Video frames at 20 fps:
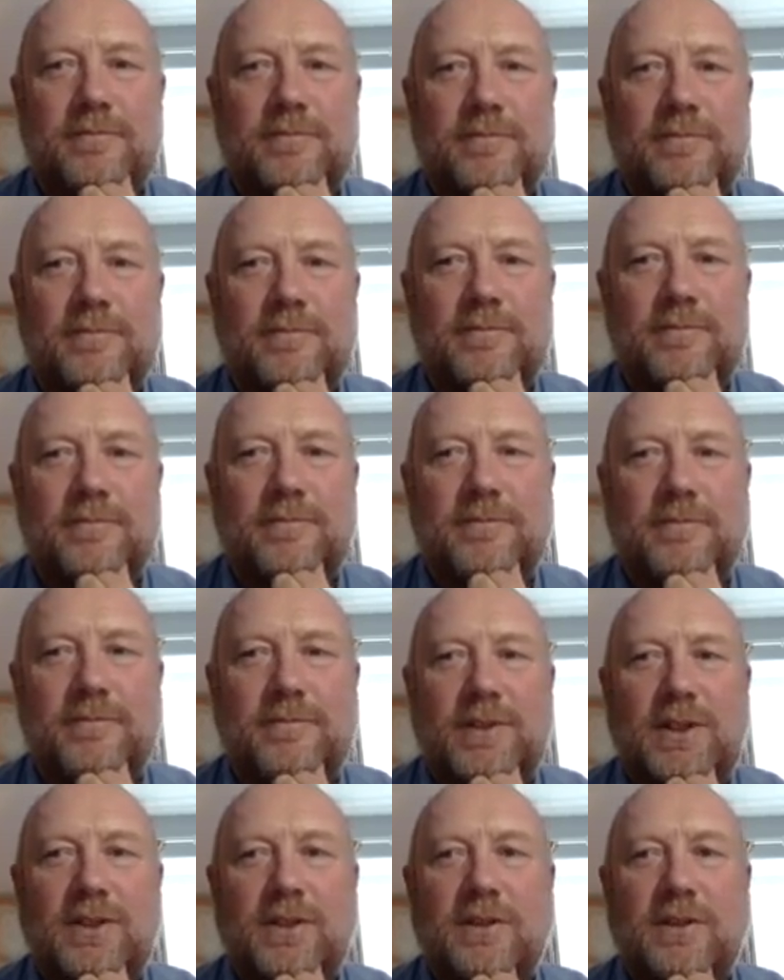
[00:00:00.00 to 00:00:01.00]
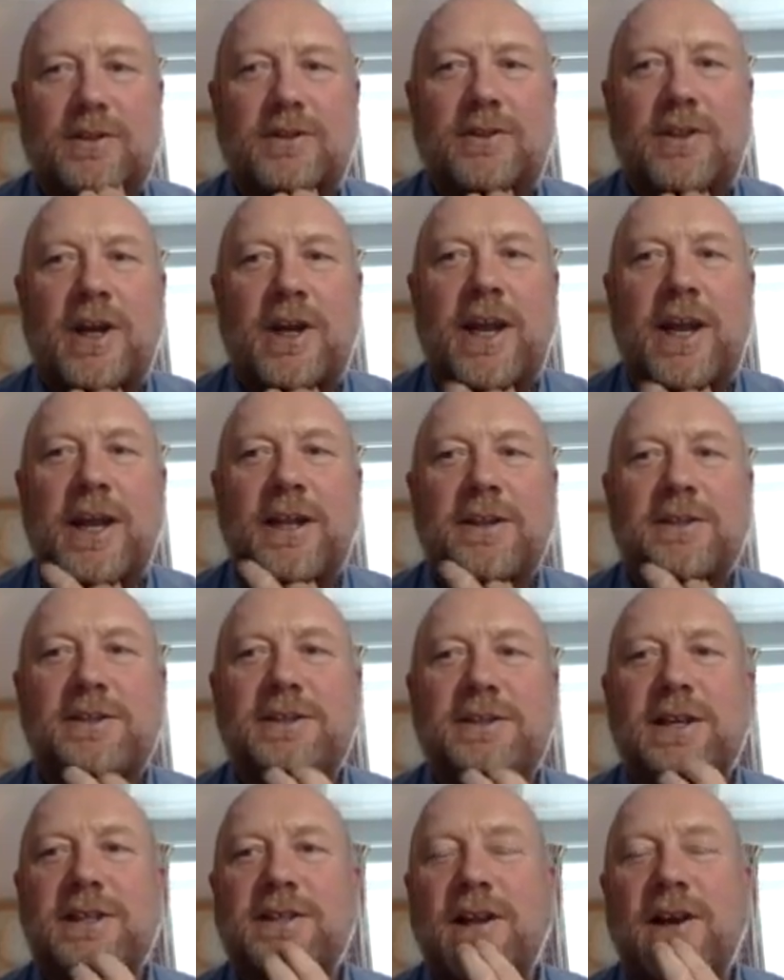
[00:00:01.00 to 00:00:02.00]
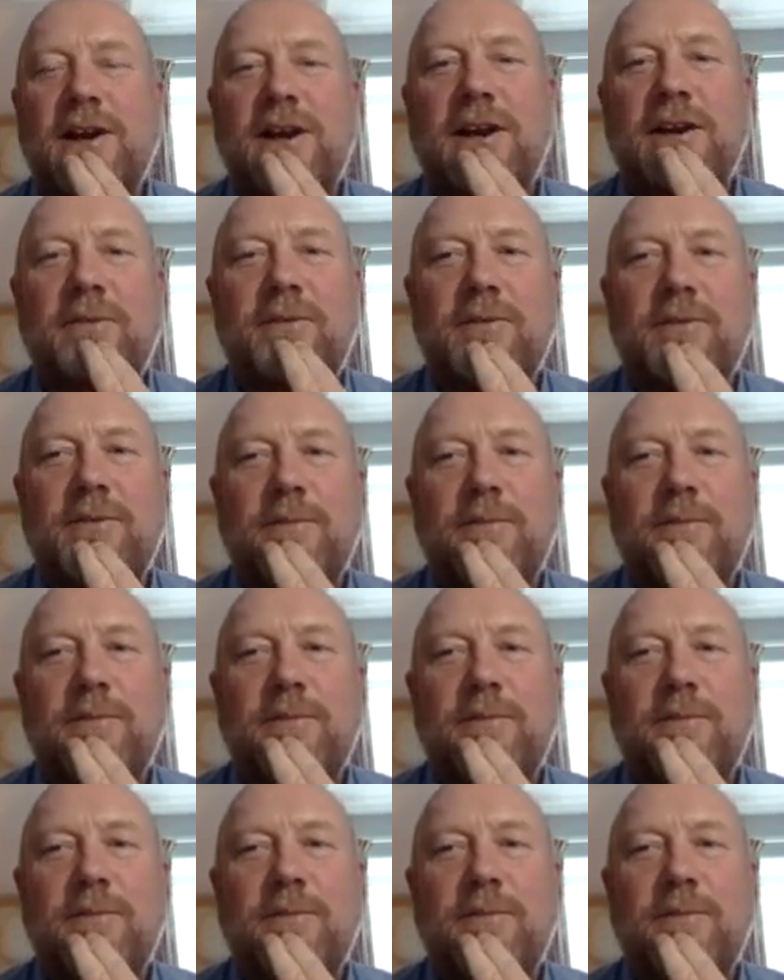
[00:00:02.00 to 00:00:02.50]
We've got some saying live. Yeah. Live.